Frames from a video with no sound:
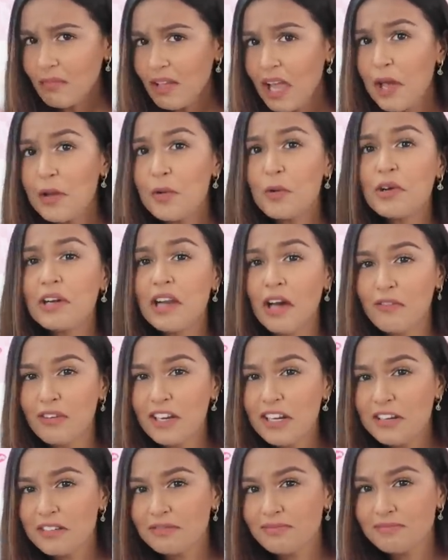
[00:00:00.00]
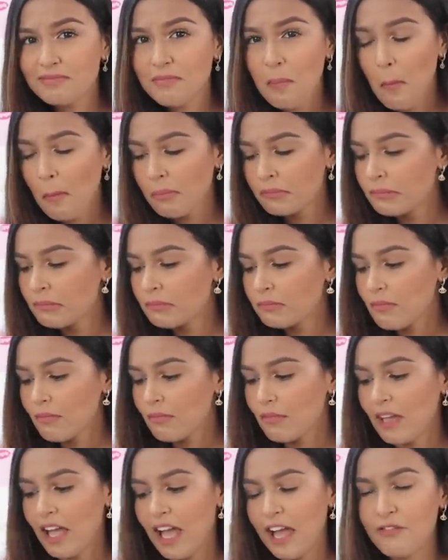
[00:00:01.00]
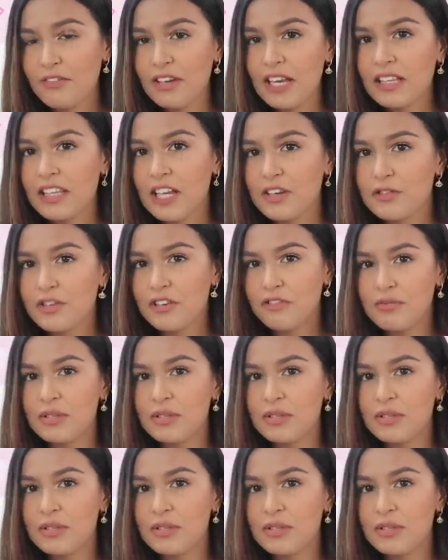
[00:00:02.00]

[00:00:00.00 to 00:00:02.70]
I don't love it. I feel like there should have